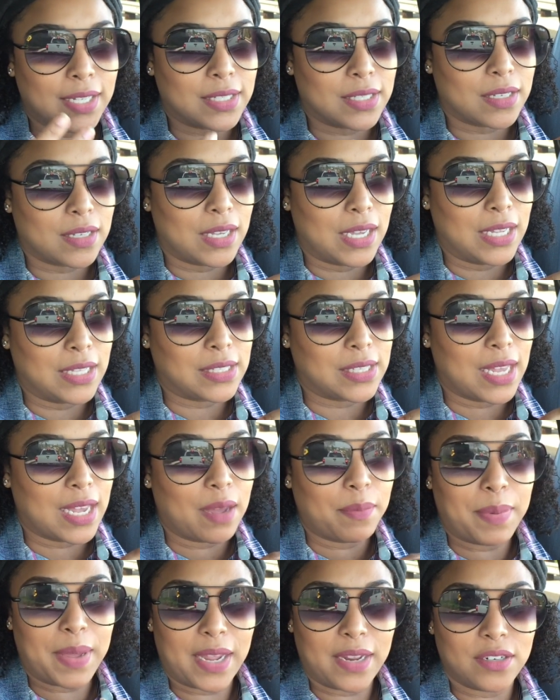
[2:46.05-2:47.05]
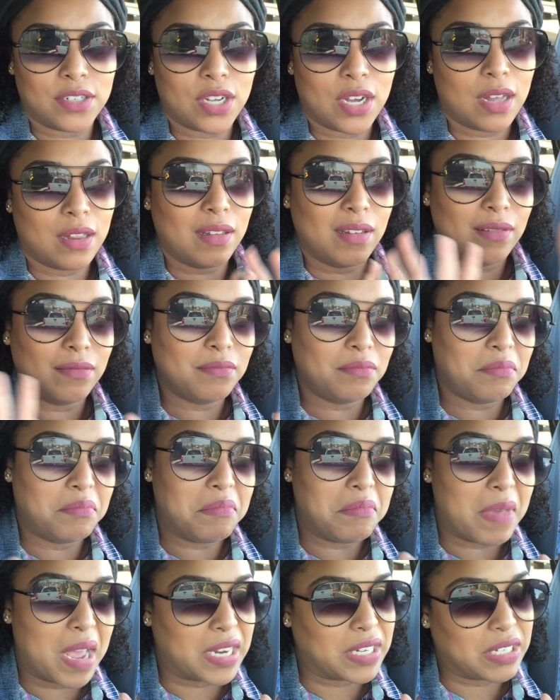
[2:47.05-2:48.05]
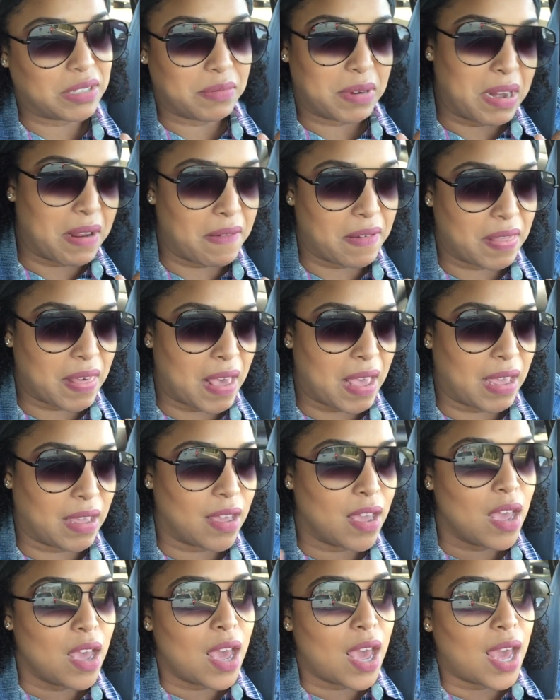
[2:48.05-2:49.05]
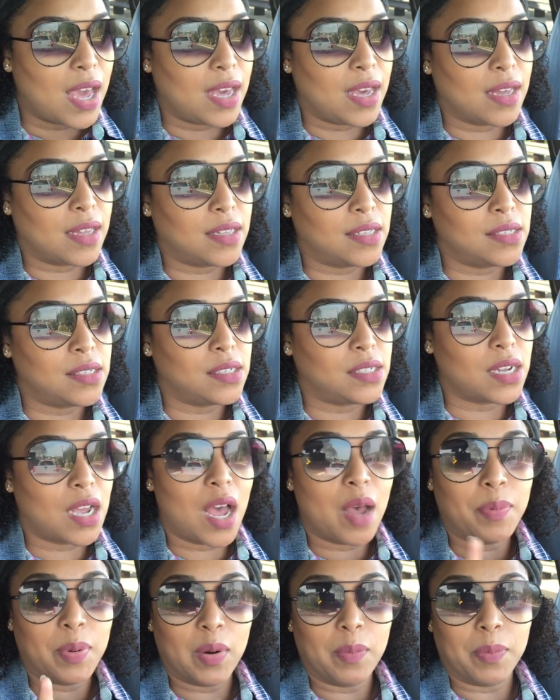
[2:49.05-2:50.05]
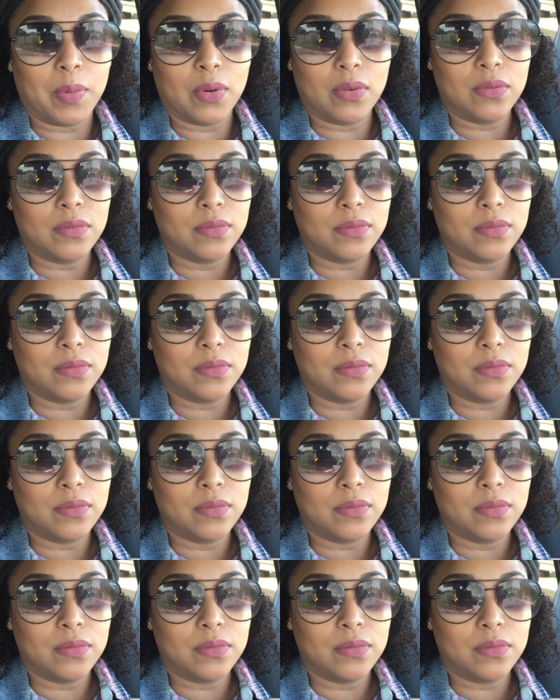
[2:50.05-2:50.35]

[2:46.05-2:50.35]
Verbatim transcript: It's it's like a beige color, matches with you with that, and a purple.